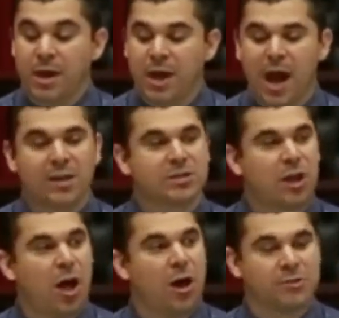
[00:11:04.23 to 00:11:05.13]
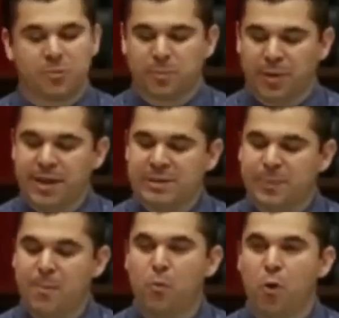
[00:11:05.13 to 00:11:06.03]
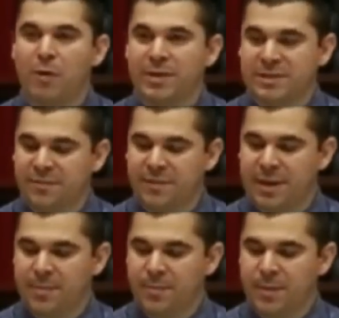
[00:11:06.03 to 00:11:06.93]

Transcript: God's law is replaced by more relativity.